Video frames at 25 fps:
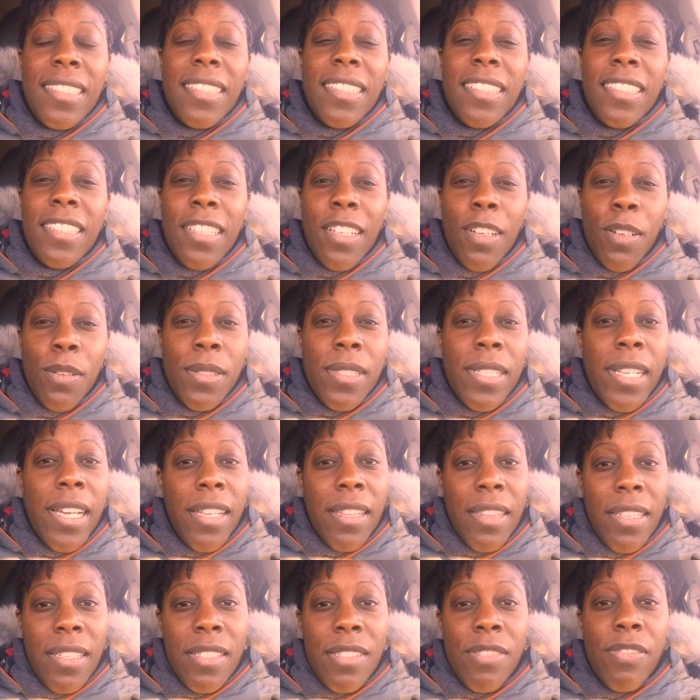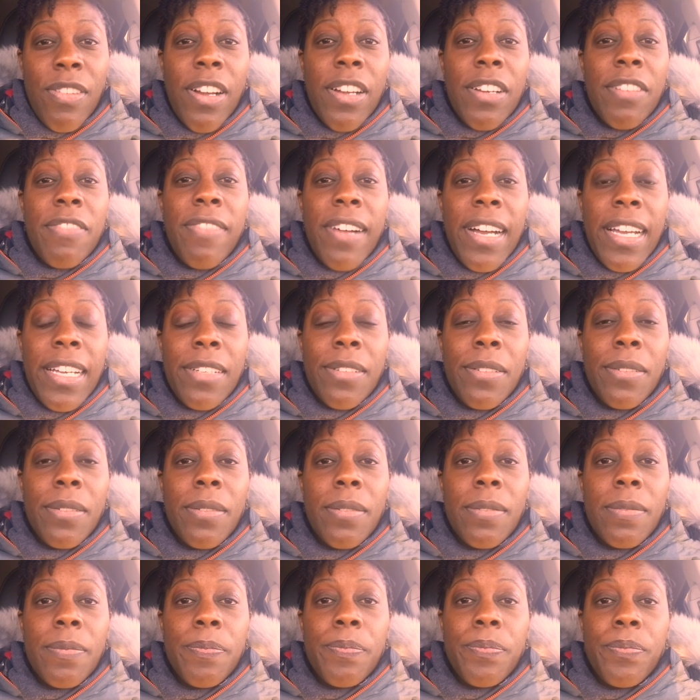you know, death is very final.
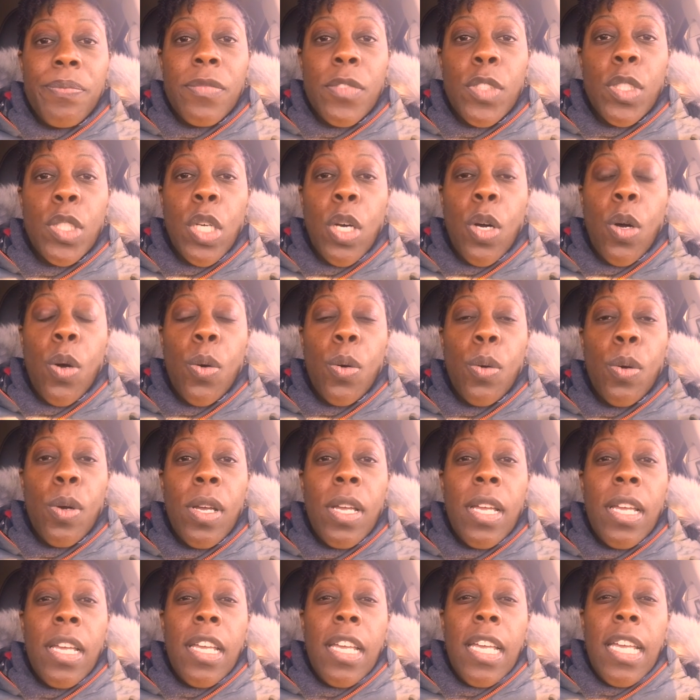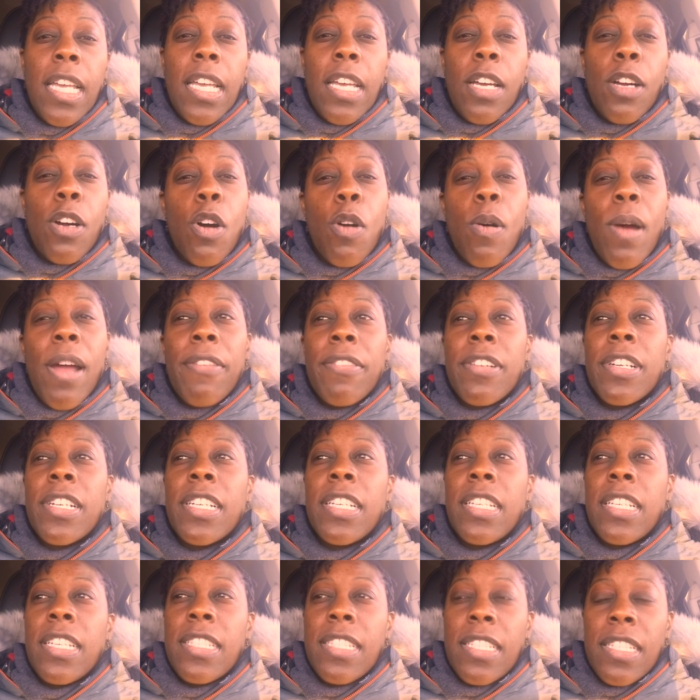So whoever
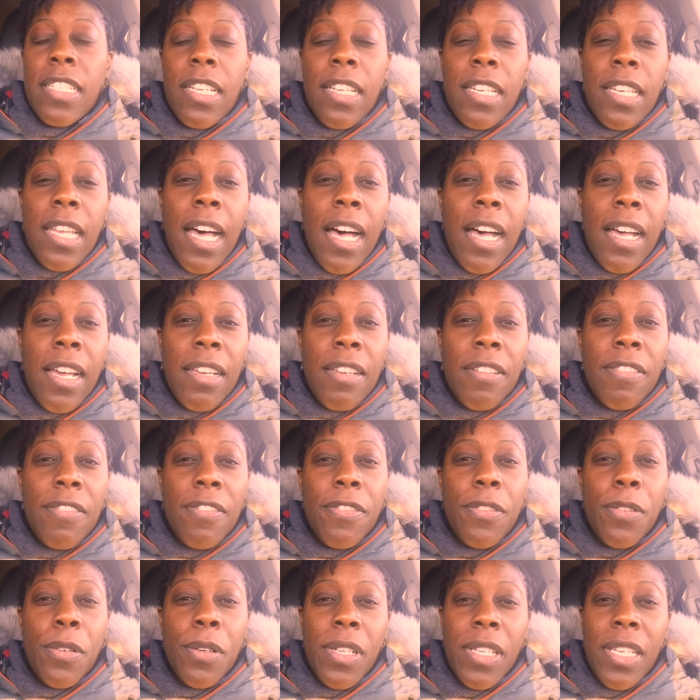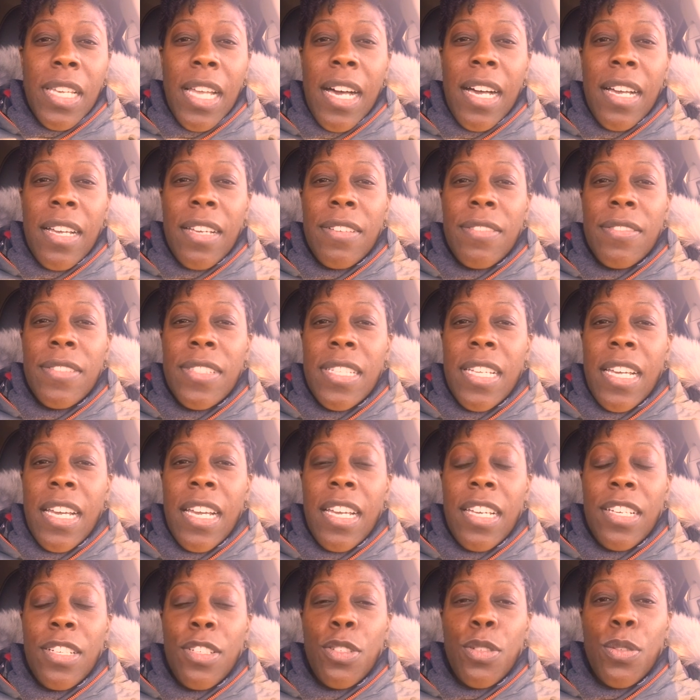it is in your life or lives
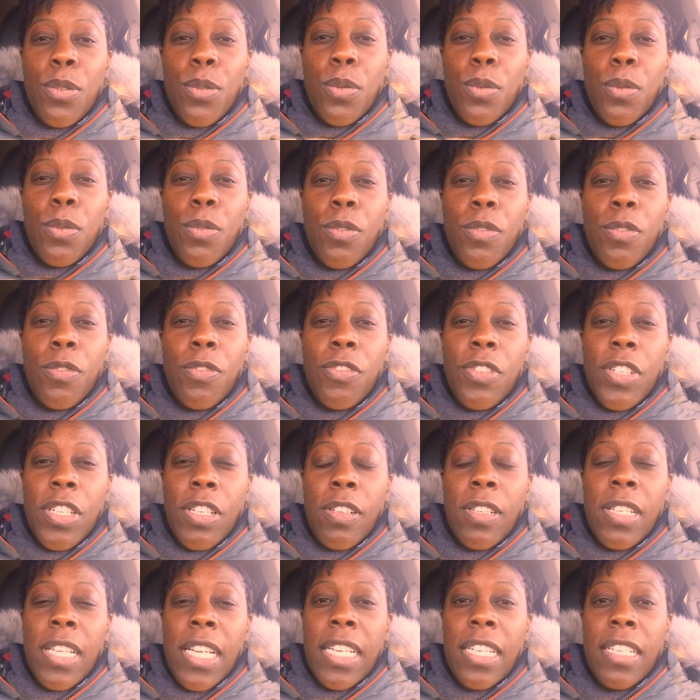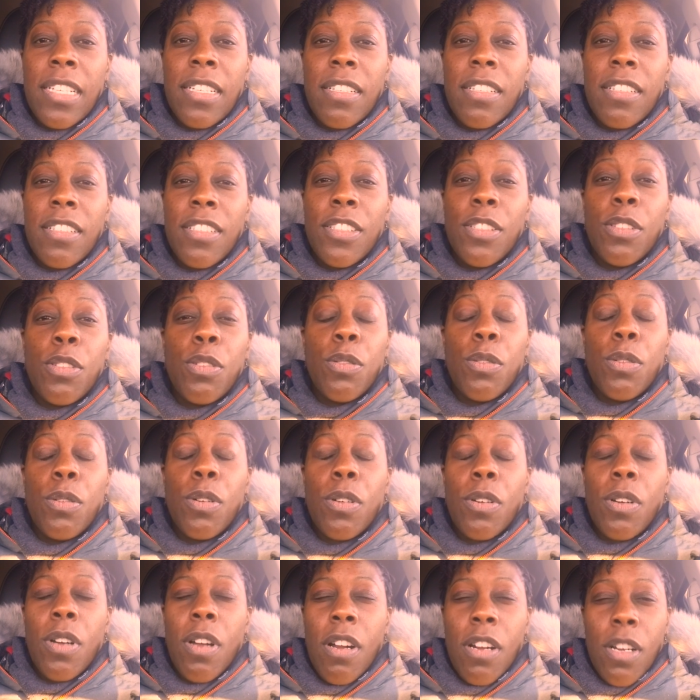that you feel like
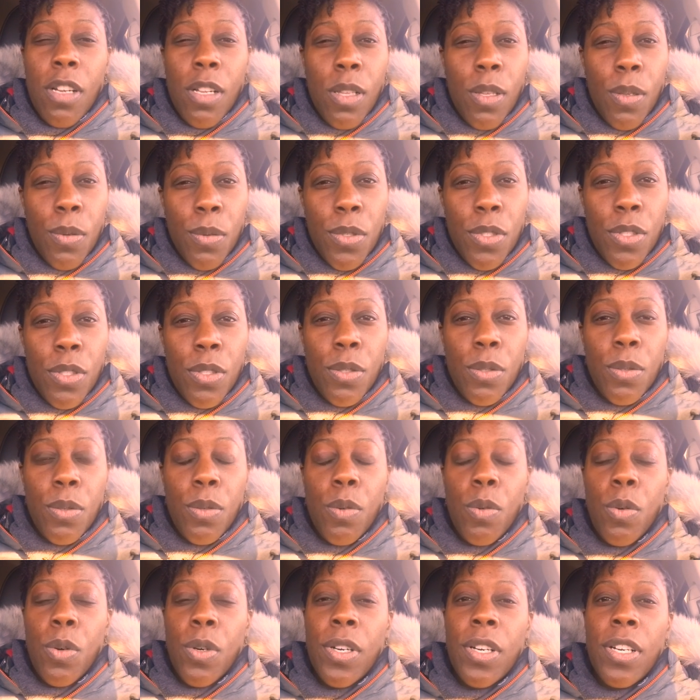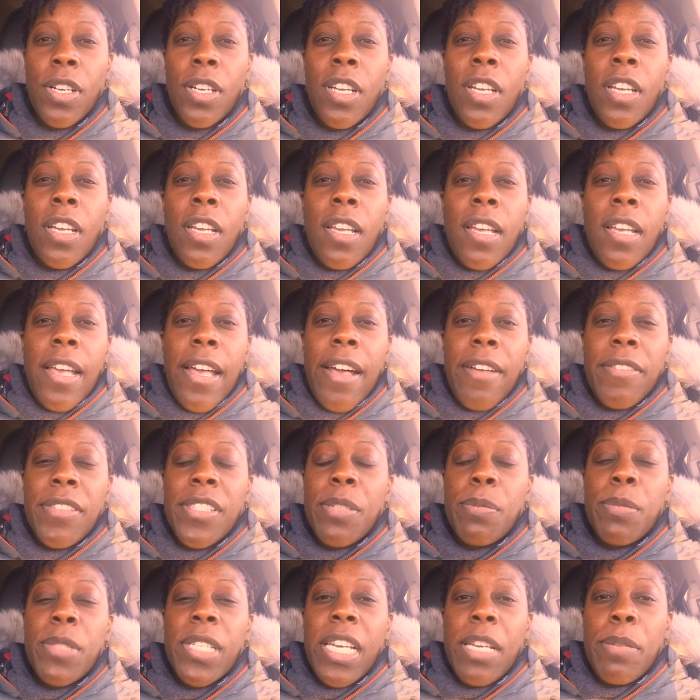you are close to or have
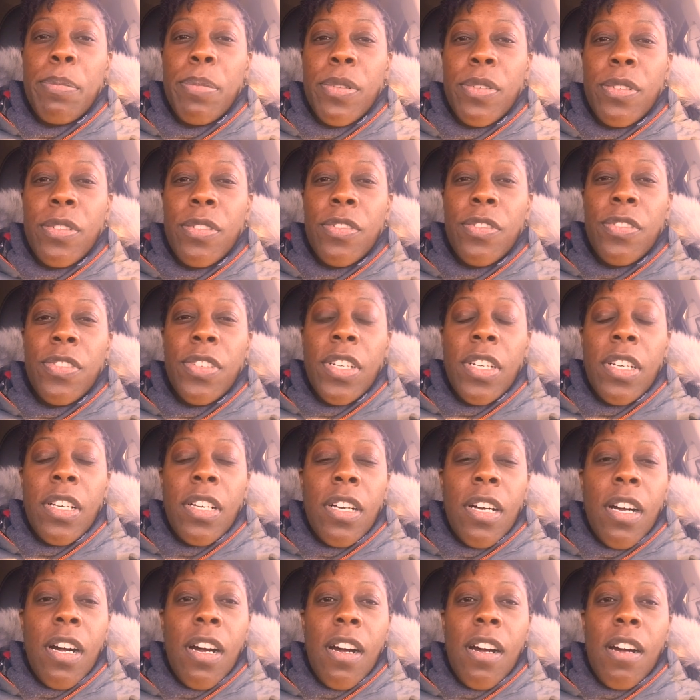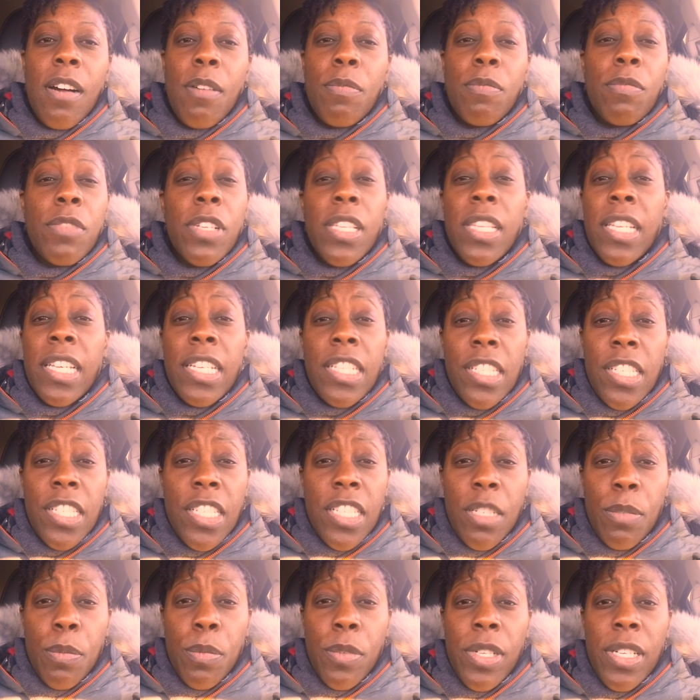some type of um,
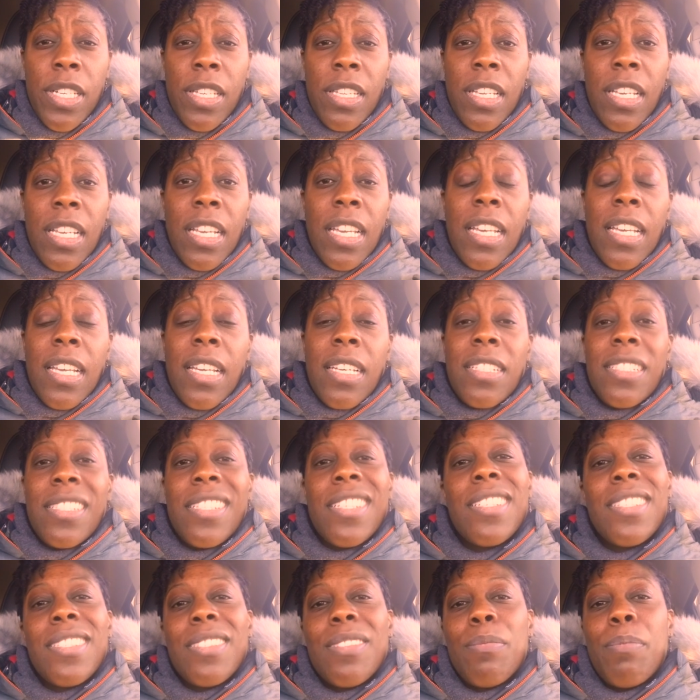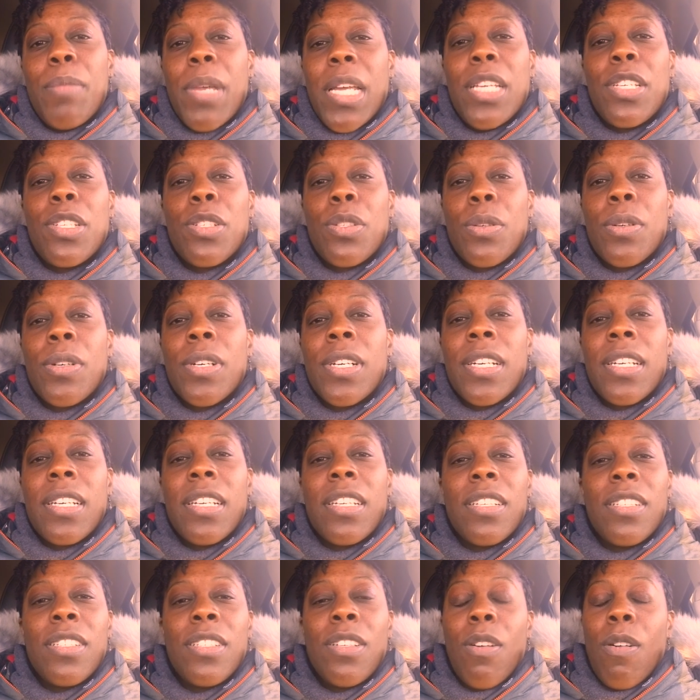relationship with, just make sure
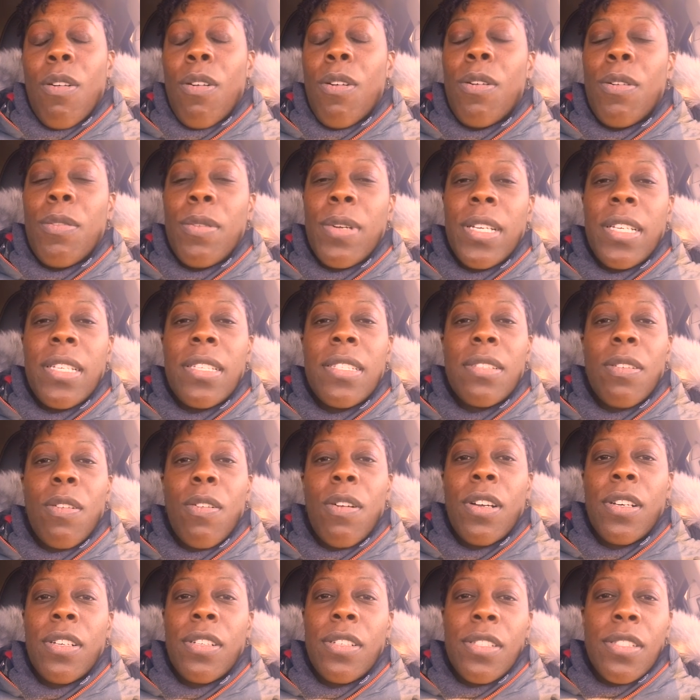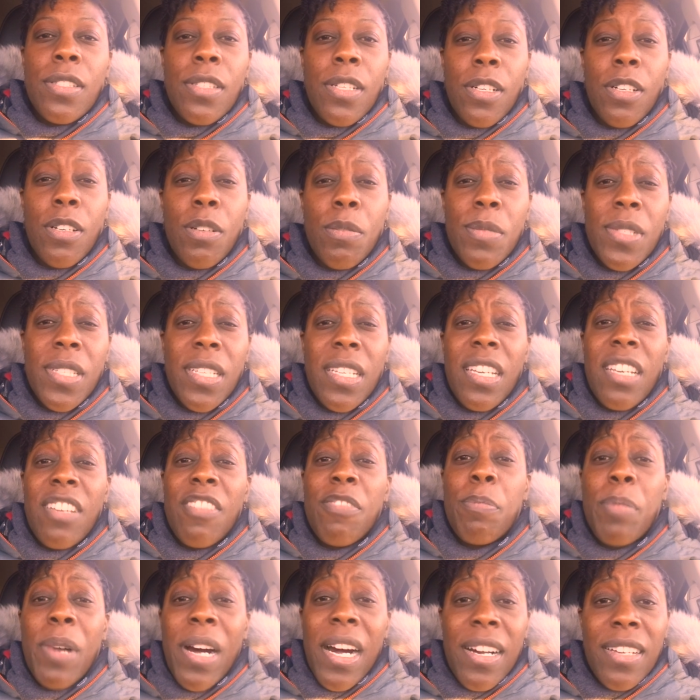you're always on good terms
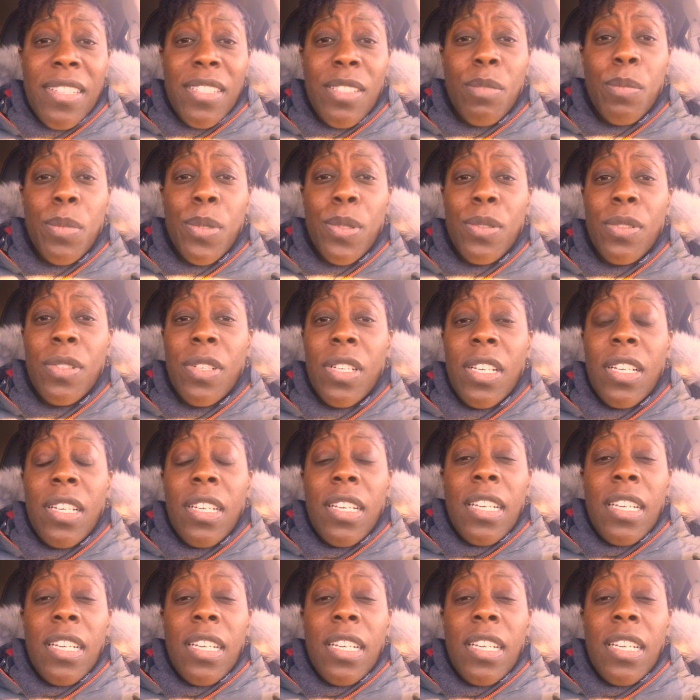if possible.